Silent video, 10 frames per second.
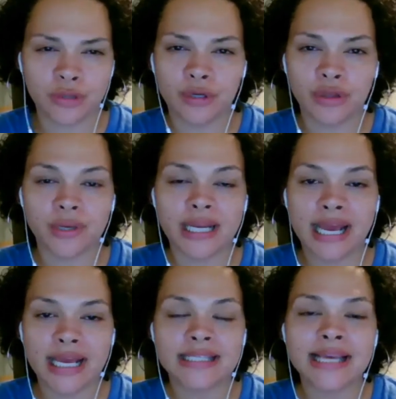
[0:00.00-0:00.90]
two or three
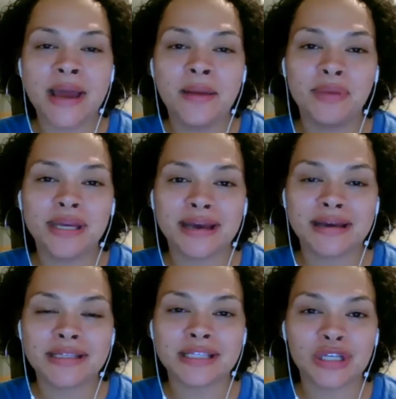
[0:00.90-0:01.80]
days
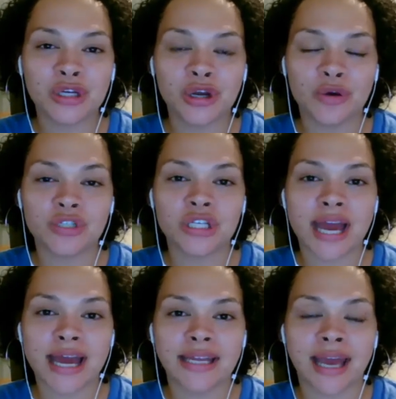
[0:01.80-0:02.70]
because you know she
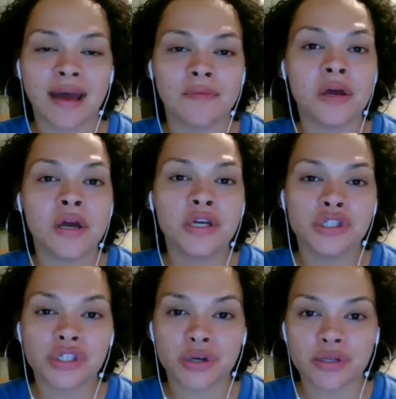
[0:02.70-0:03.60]
had to have
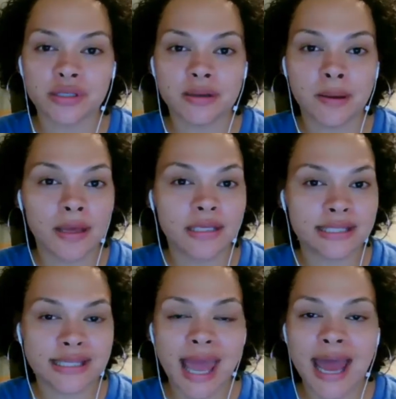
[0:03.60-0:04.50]
certain
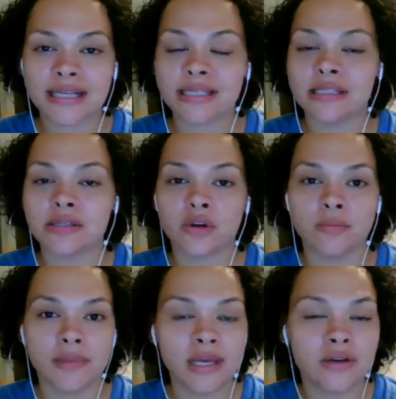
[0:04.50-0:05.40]
snacks and
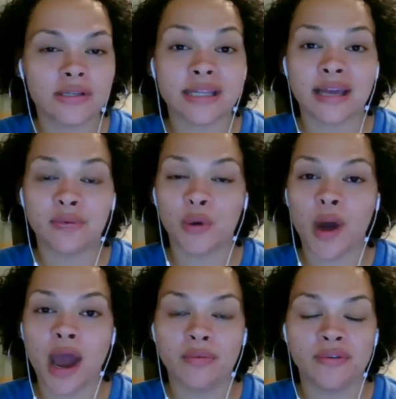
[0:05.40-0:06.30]
certain meals and they
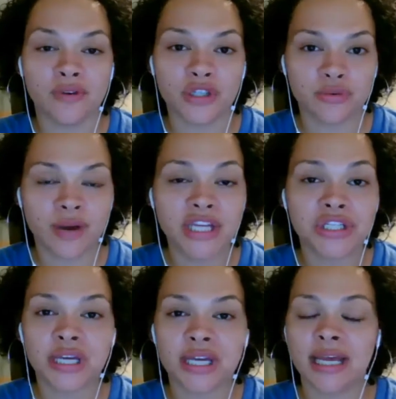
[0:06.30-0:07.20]
required
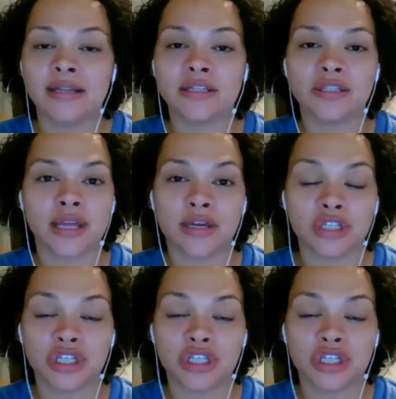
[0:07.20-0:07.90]
refrigeration and they,